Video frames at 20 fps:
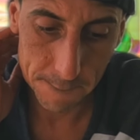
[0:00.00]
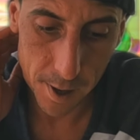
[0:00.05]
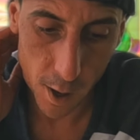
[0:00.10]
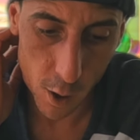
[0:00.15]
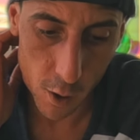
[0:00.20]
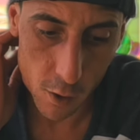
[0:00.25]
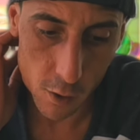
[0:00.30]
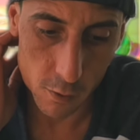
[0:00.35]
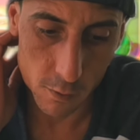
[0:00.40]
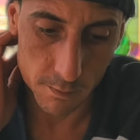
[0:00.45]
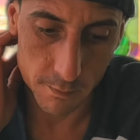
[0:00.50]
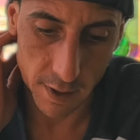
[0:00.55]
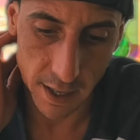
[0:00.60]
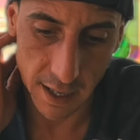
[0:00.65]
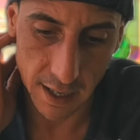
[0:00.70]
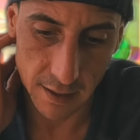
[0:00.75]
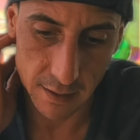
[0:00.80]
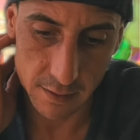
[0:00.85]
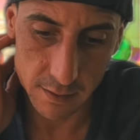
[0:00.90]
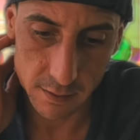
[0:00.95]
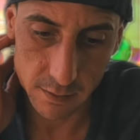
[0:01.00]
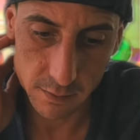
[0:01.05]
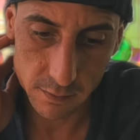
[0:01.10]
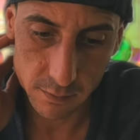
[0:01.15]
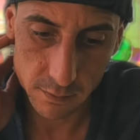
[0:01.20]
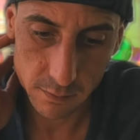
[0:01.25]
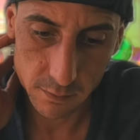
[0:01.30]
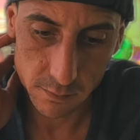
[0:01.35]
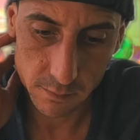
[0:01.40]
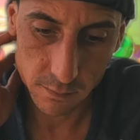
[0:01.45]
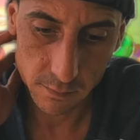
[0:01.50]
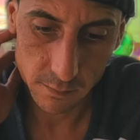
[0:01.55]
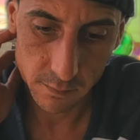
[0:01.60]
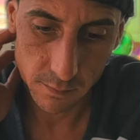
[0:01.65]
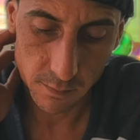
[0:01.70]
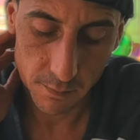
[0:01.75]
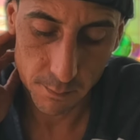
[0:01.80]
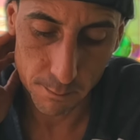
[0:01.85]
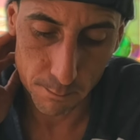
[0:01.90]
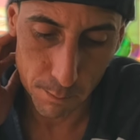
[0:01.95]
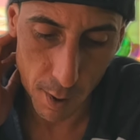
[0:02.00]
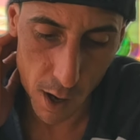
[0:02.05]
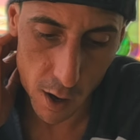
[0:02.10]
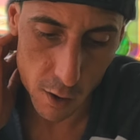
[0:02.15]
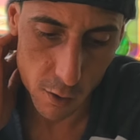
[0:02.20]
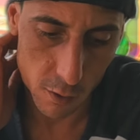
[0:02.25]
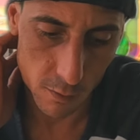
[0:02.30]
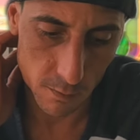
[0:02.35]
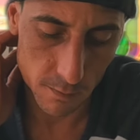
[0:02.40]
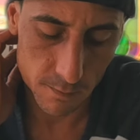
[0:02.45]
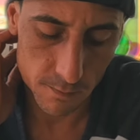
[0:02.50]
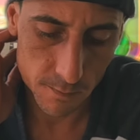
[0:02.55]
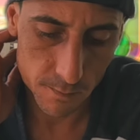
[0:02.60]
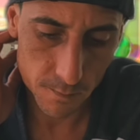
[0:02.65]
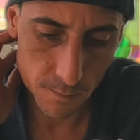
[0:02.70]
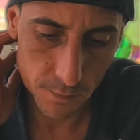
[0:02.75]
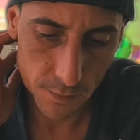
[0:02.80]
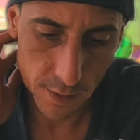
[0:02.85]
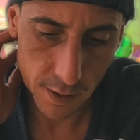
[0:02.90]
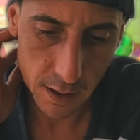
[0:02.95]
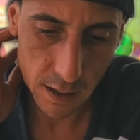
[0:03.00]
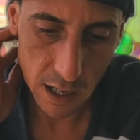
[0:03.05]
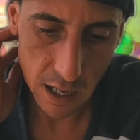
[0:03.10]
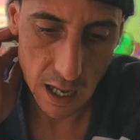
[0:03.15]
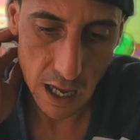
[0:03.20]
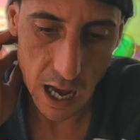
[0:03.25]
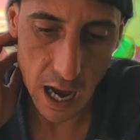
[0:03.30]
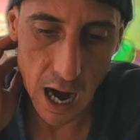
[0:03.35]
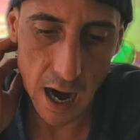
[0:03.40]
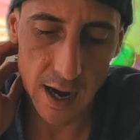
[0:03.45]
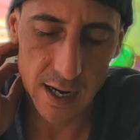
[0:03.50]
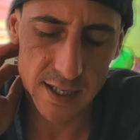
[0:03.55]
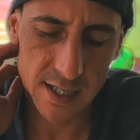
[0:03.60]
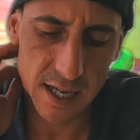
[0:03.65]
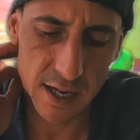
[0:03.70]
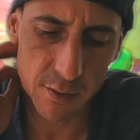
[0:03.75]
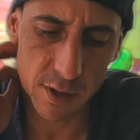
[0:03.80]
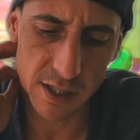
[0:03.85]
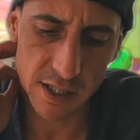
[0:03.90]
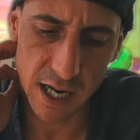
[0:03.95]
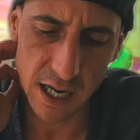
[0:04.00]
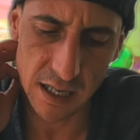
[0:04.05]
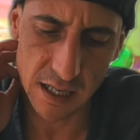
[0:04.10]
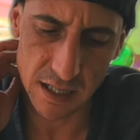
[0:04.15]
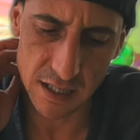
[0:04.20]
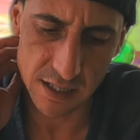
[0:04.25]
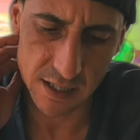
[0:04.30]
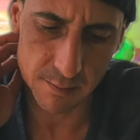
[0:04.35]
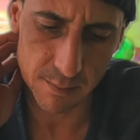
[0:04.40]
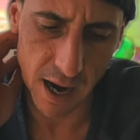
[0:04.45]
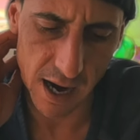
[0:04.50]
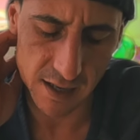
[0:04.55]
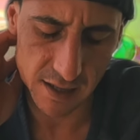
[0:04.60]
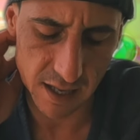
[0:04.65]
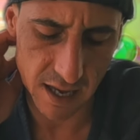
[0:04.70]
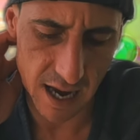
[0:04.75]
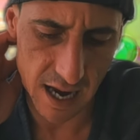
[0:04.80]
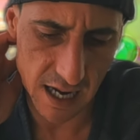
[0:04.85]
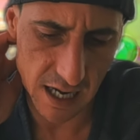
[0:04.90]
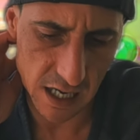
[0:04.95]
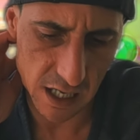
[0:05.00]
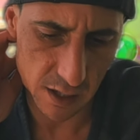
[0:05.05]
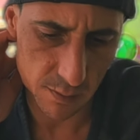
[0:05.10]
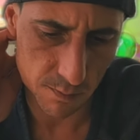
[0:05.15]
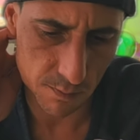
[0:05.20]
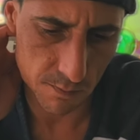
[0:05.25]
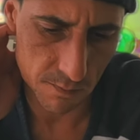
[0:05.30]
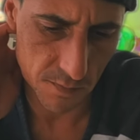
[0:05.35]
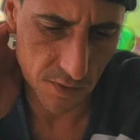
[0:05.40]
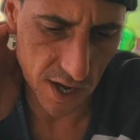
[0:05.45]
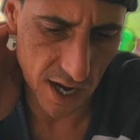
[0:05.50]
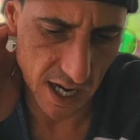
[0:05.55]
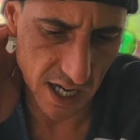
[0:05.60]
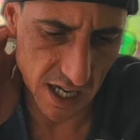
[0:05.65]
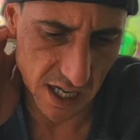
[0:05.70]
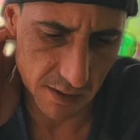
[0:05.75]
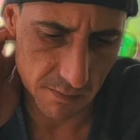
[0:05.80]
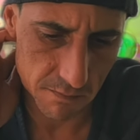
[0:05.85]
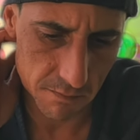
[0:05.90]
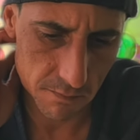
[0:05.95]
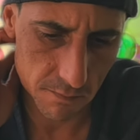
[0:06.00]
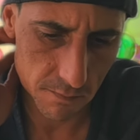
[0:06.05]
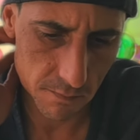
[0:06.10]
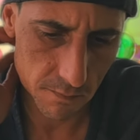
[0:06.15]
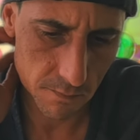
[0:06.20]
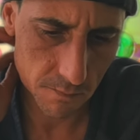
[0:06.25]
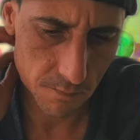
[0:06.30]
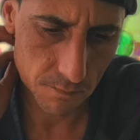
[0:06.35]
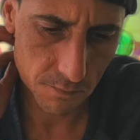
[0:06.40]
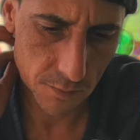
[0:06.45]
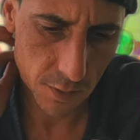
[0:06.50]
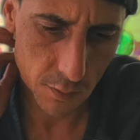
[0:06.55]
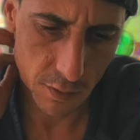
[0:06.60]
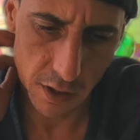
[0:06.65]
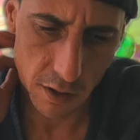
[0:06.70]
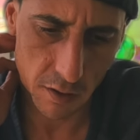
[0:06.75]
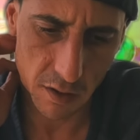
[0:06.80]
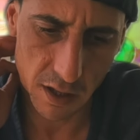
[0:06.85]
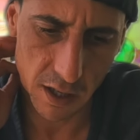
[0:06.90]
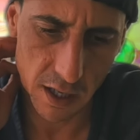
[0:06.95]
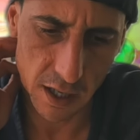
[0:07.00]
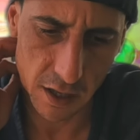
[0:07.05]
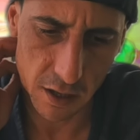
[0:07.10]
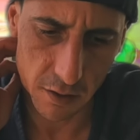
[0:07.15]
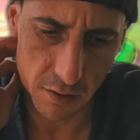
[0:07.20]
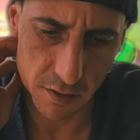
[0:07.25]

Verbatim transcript: Boom, man. Boom. I say we take this back to 80. We don't let it